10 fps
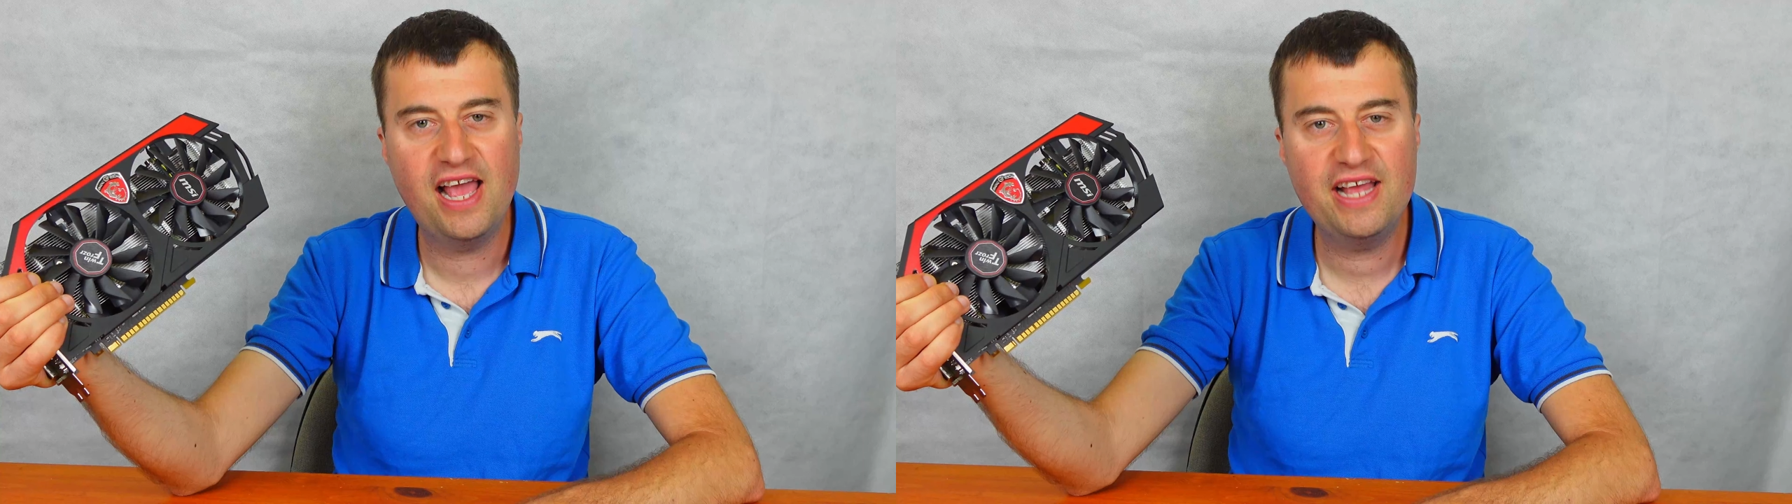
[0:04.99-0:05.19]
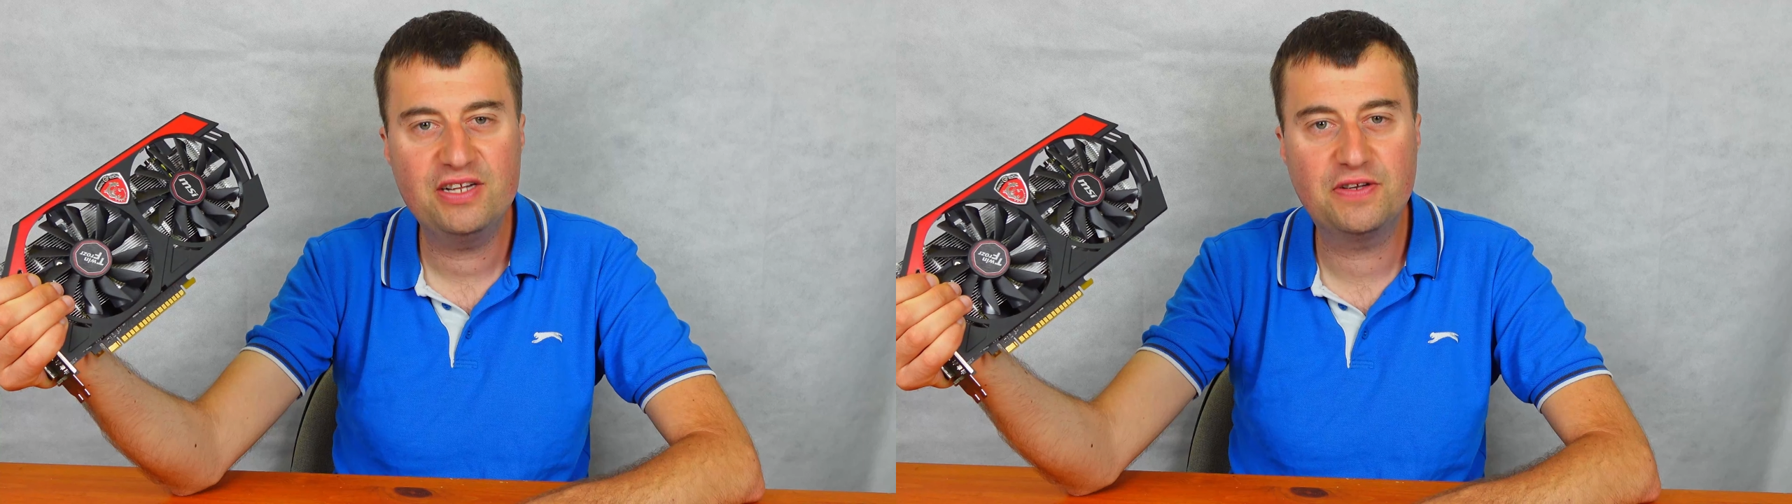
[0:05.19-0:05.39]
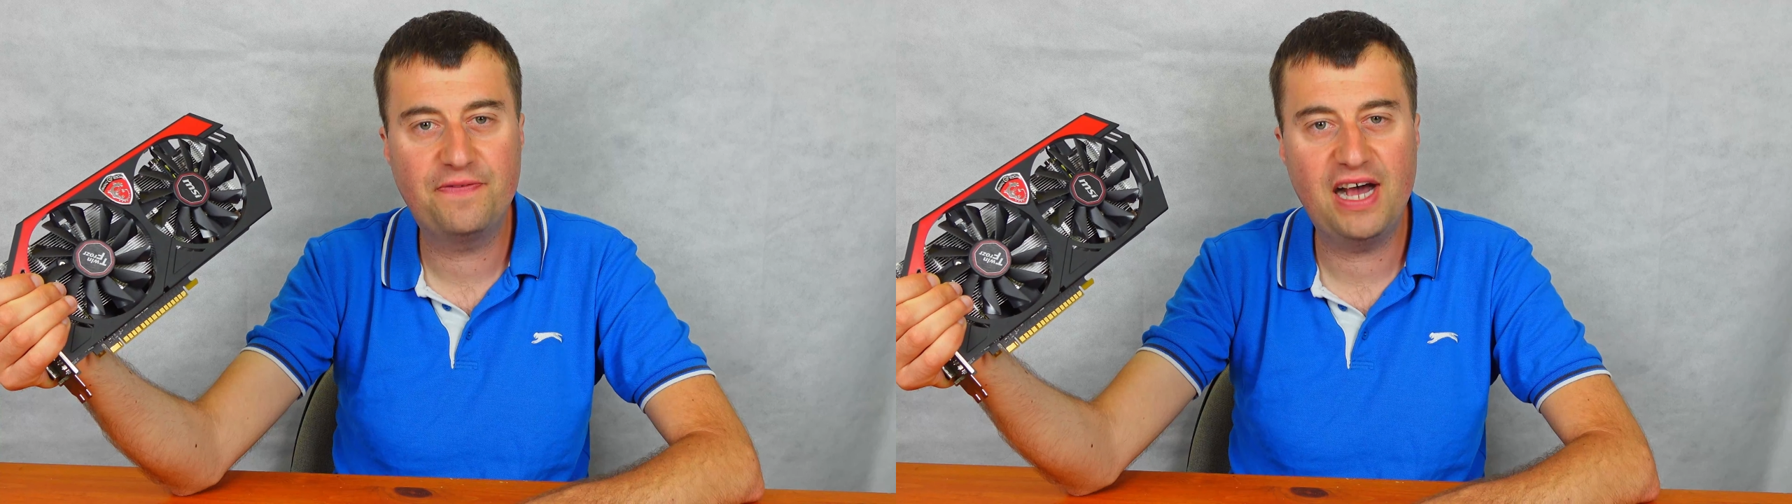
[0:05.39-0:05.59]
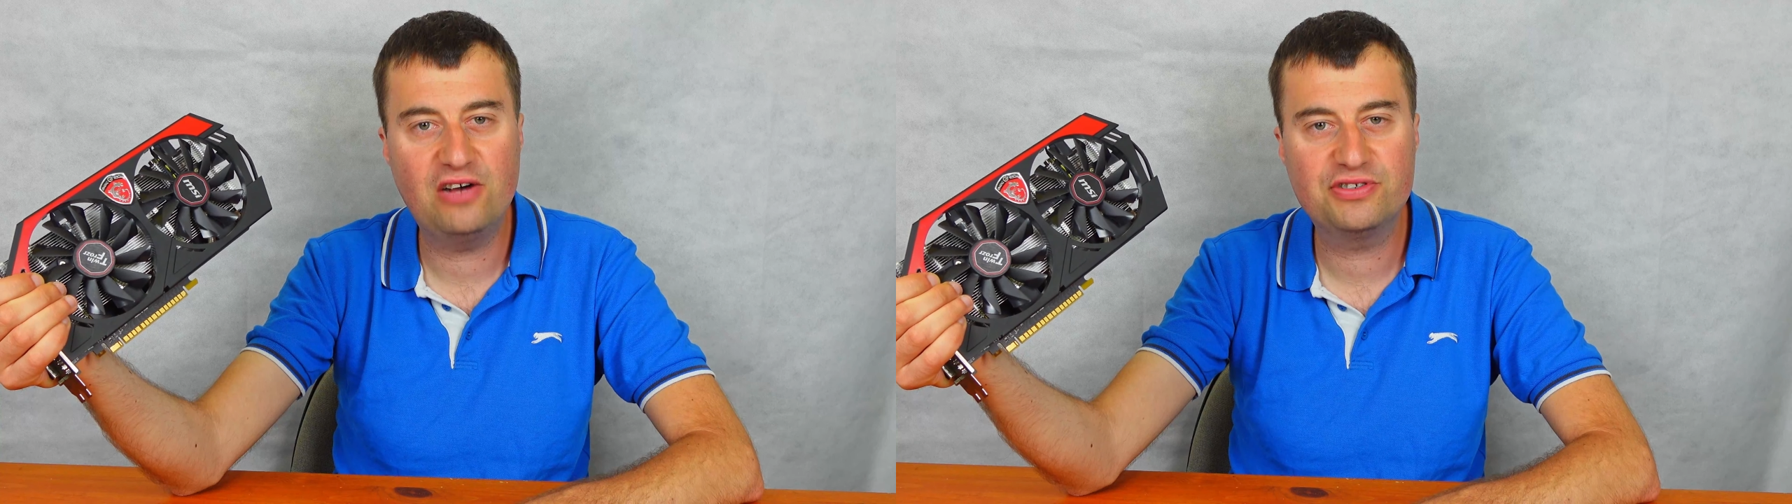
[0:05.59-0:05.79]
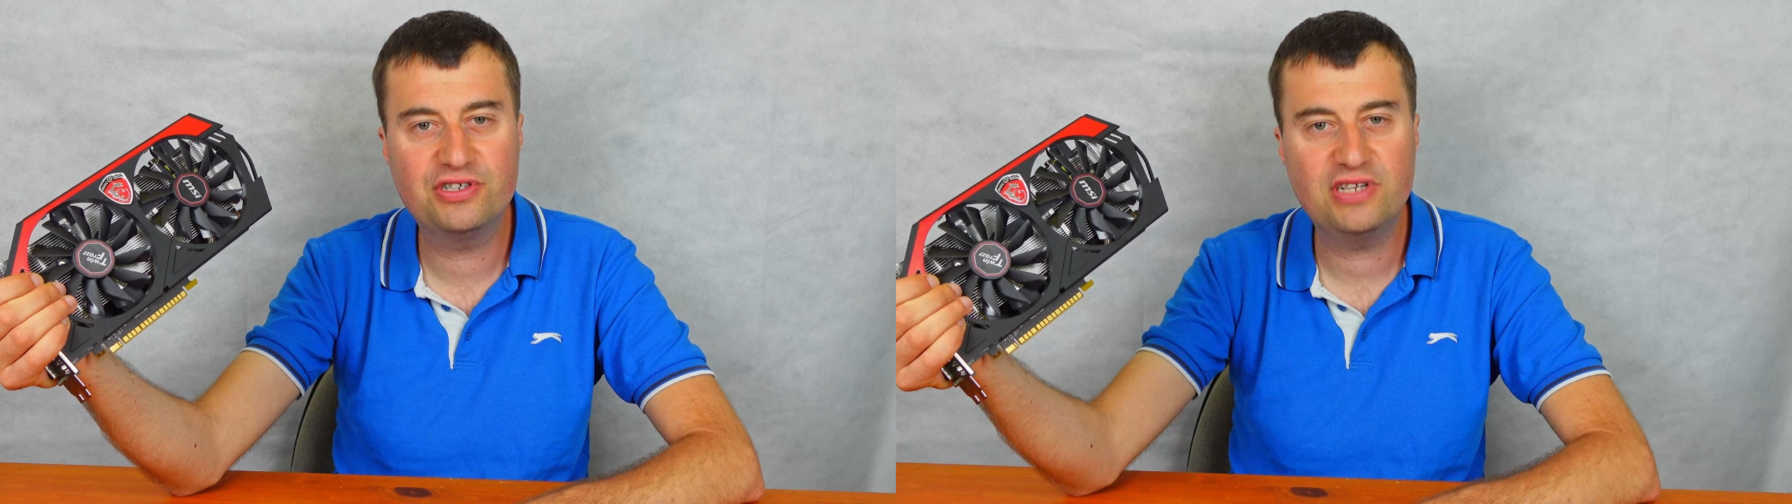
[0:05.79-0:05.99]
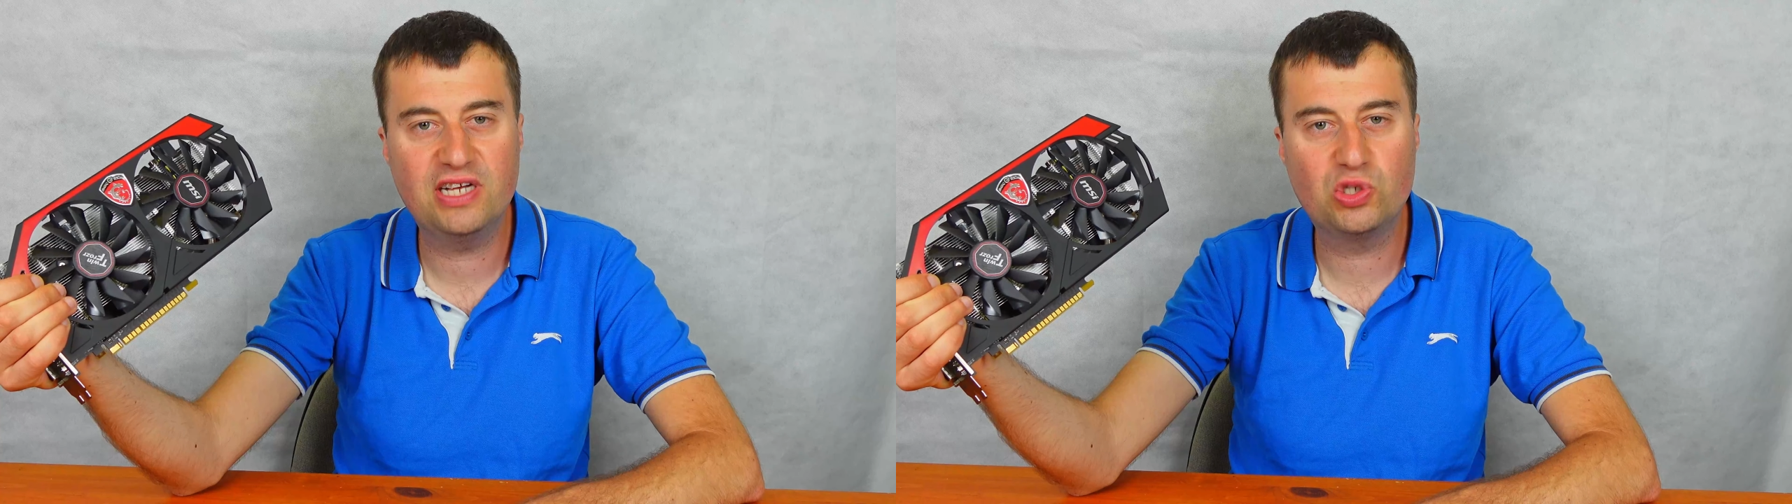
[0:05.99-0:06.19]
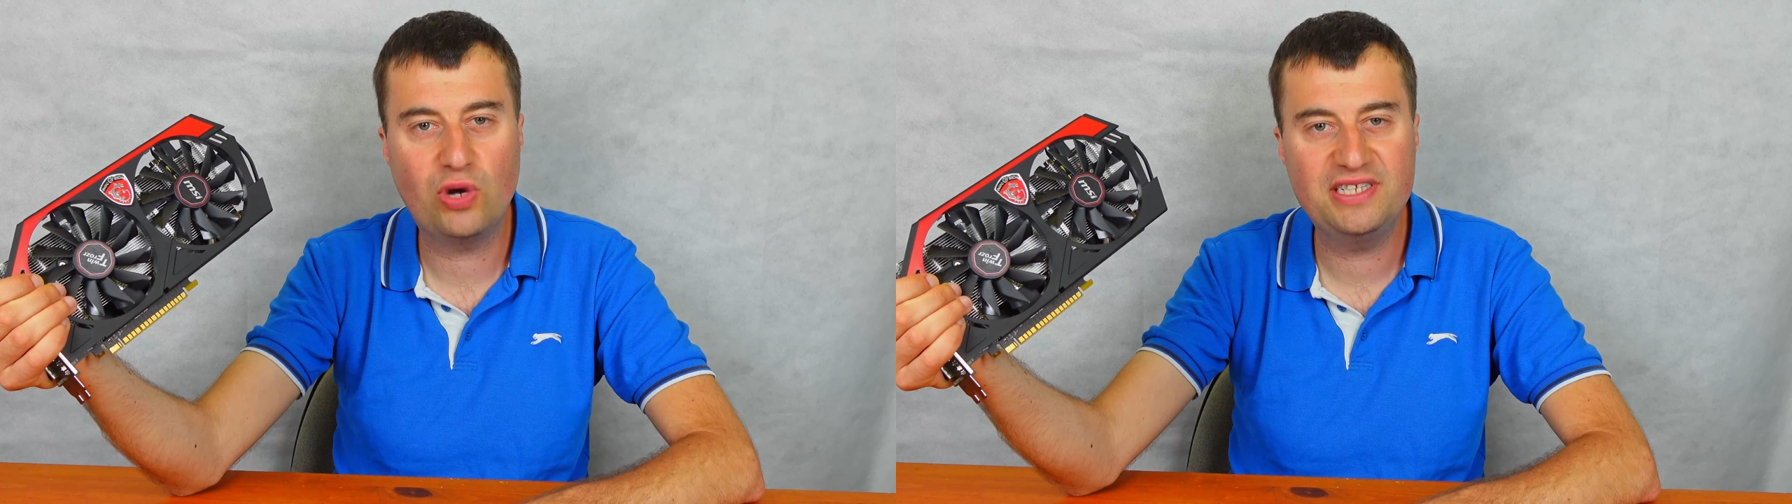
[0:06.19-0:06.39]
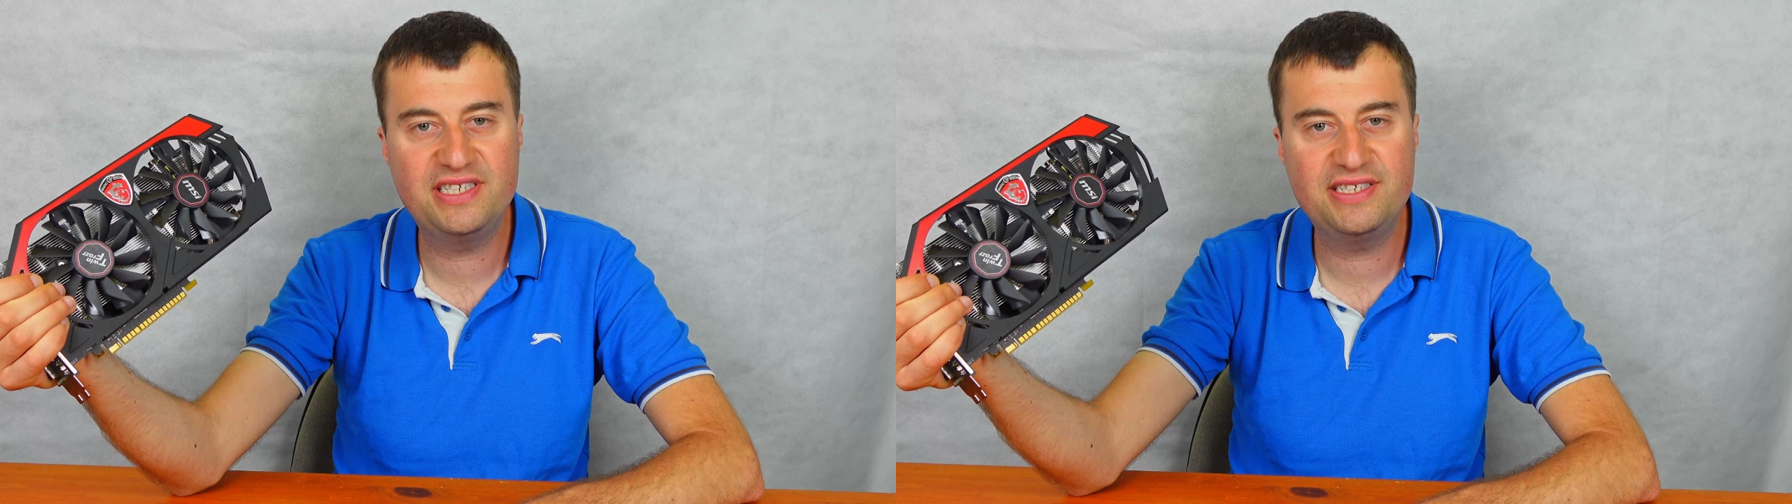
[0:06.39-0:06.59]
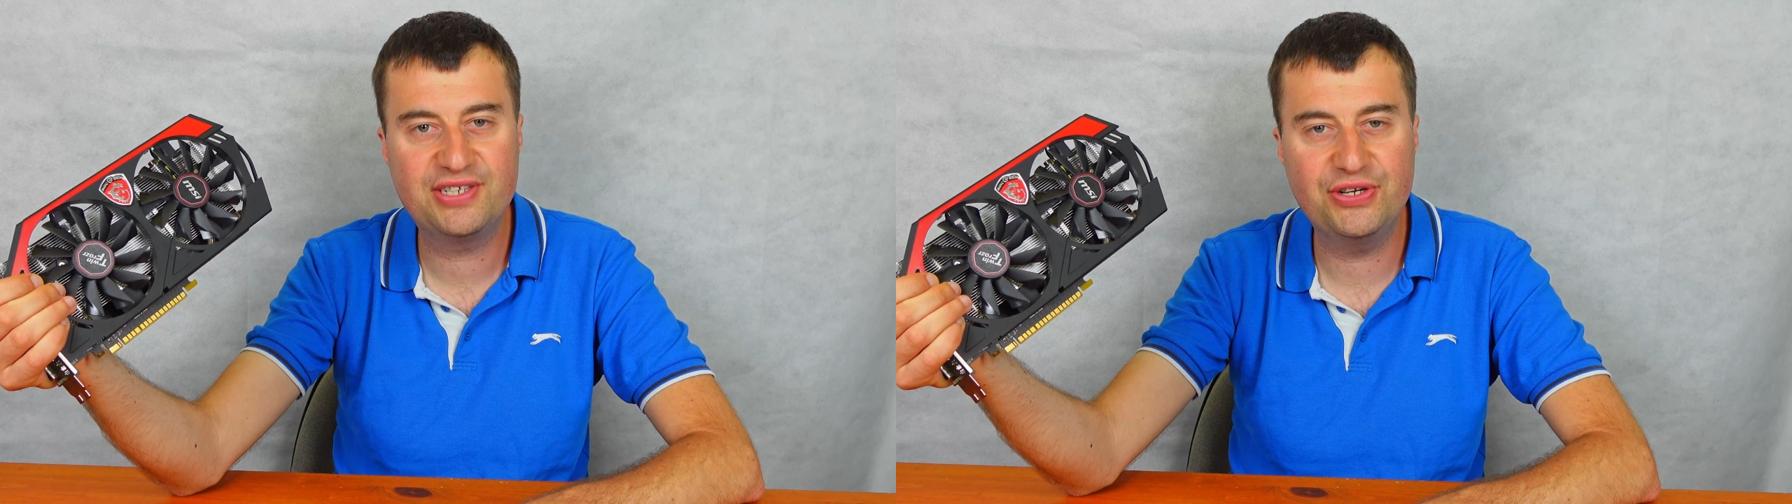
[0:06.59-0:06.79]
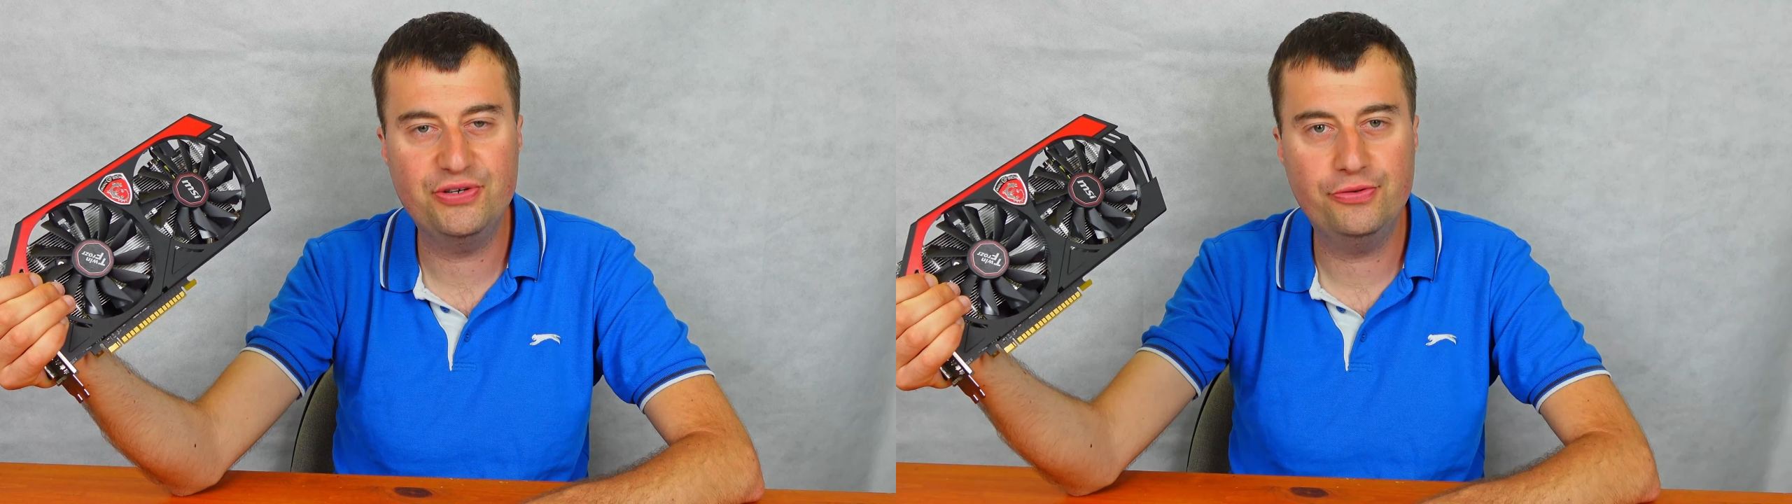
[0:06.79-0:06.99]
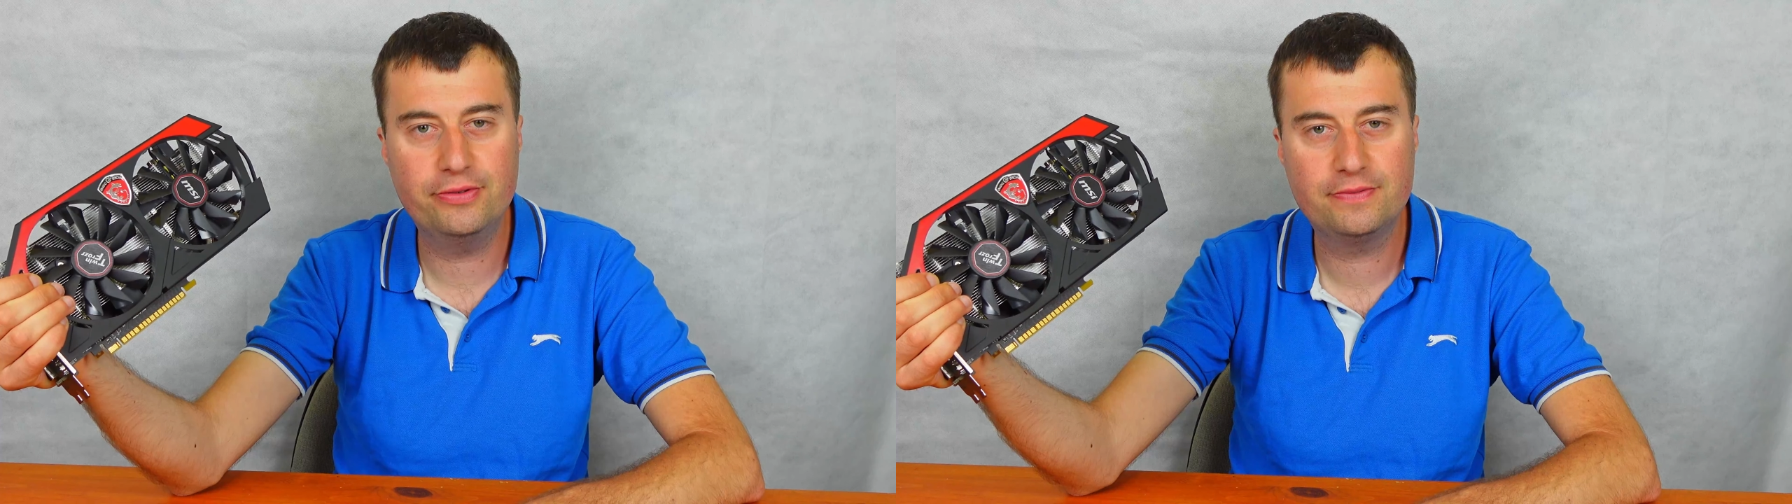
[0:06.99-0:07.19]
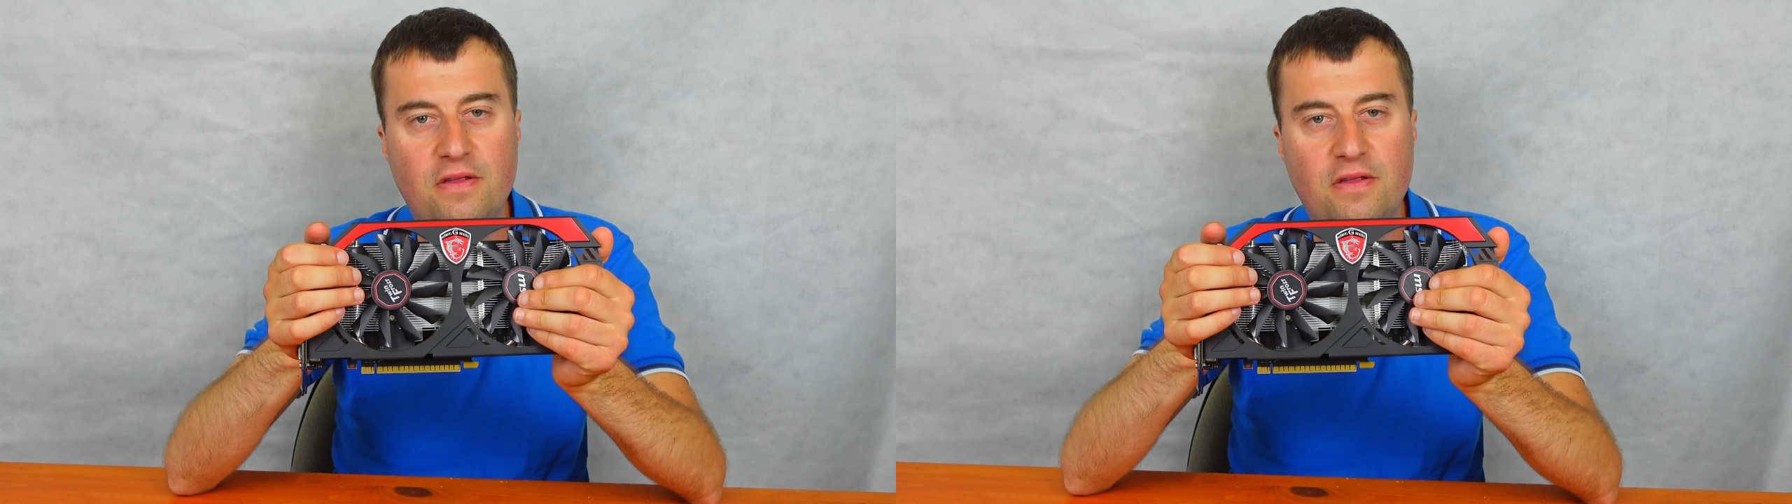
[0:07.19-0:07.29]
in 2022.